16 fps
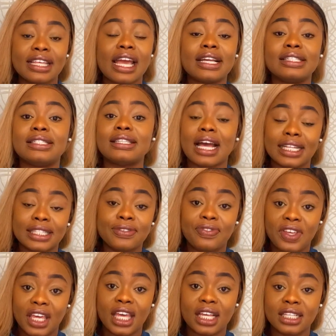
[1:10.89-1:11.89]
exact
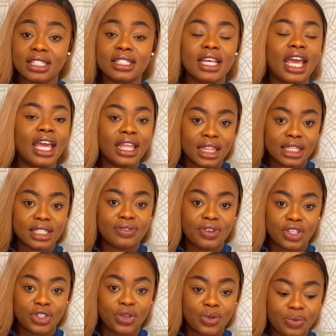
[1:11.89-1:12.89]
figures in this
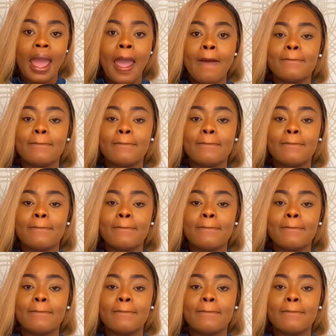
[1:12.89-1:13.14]
video.